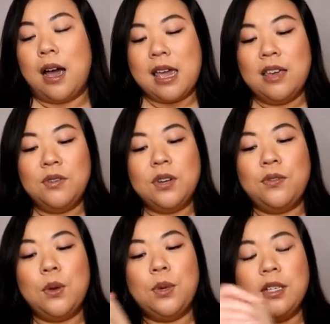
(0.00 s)
even
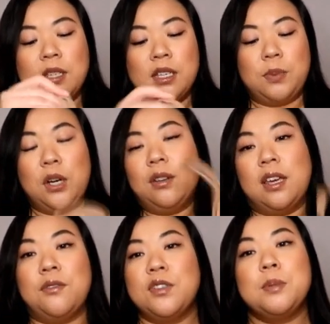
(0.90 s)
if I went a size bigger,
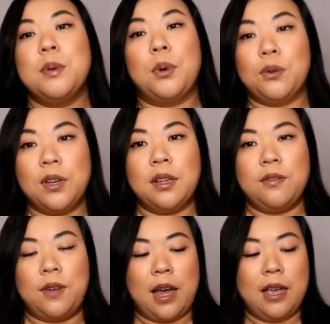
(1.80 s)
like, it fits me perfectly
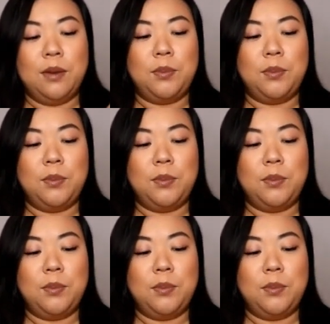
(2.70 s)
fine,